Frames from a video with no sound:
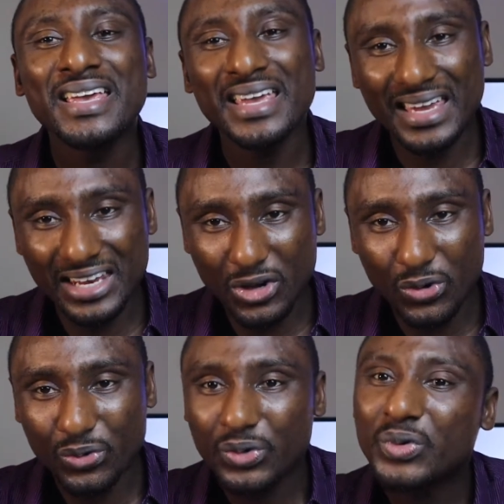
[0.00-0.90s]

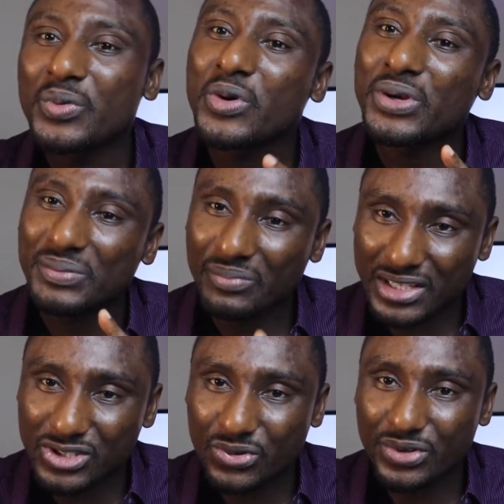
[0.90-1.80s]
Anywho, my
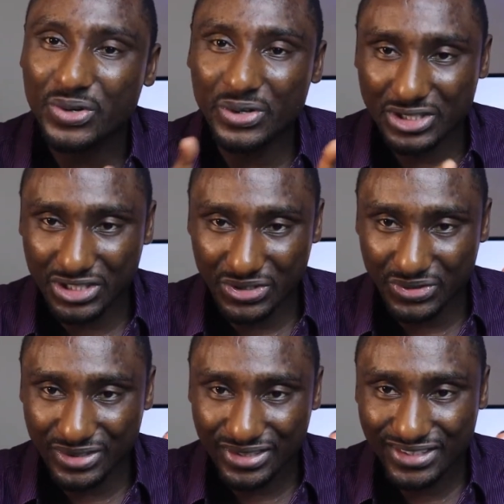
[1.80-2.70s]
story continues.